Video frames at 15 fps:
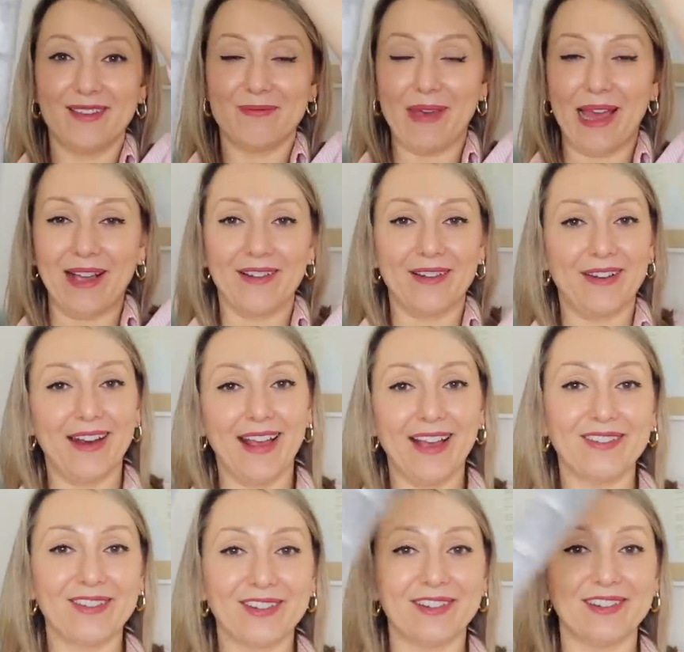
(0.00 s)
back on.
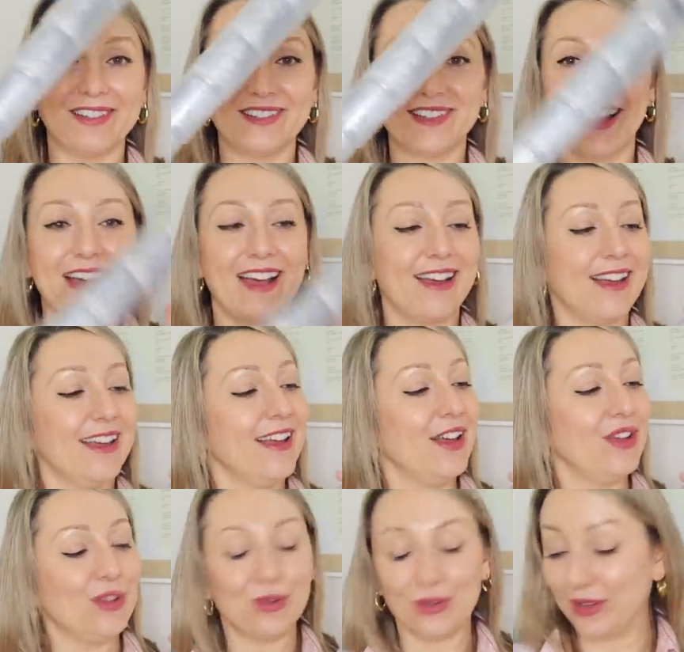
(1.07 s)
How cool is that?
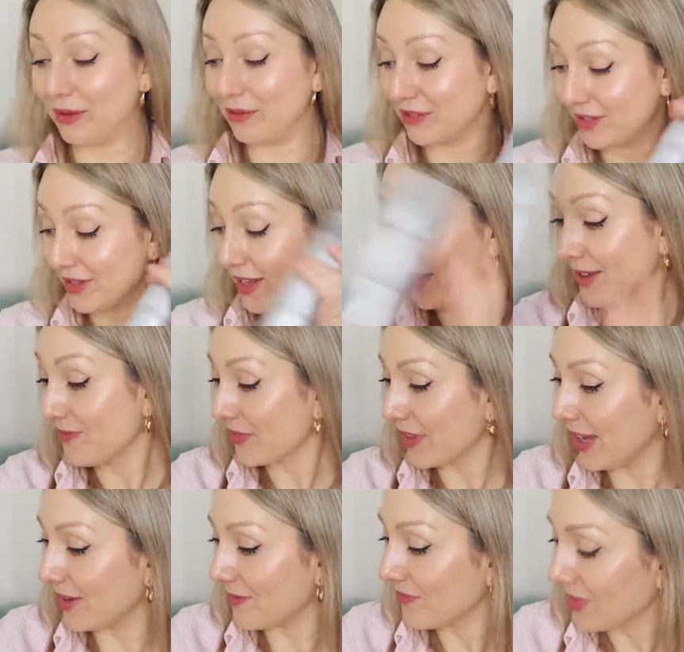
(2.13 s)
Thought that was,
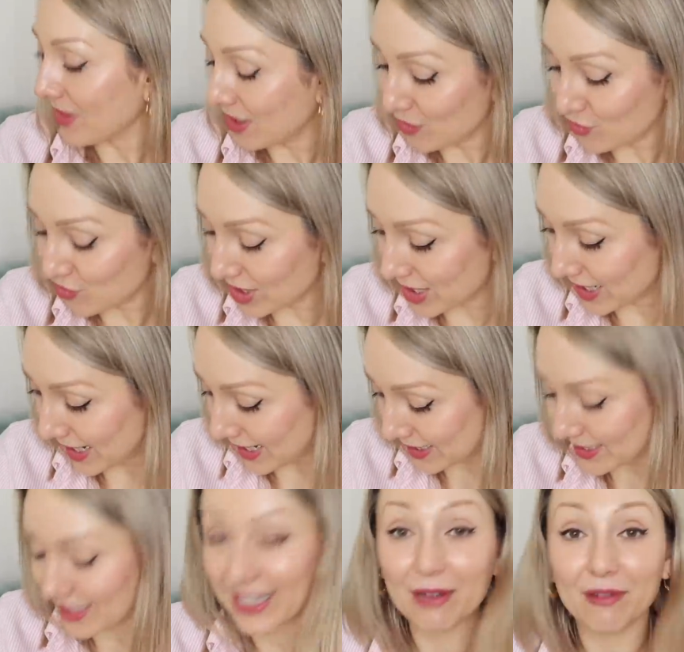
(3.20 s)
yeah, really
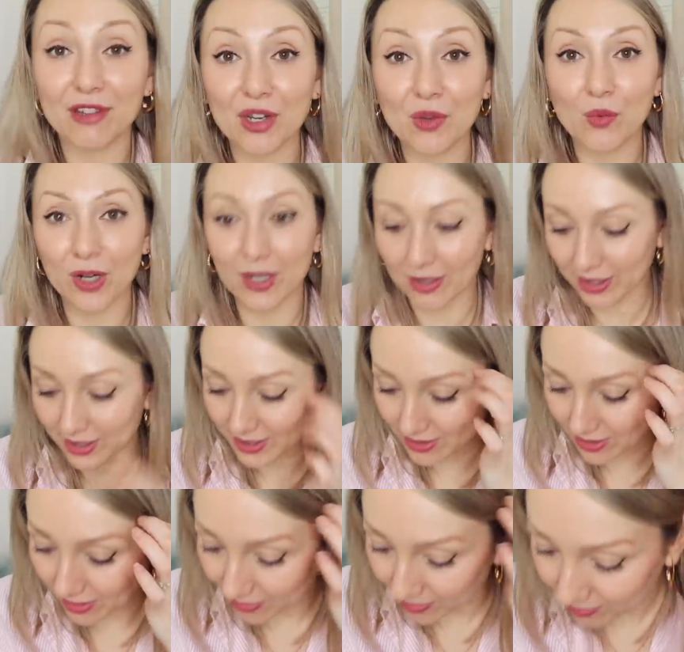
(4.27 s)
handy. That was only £1.99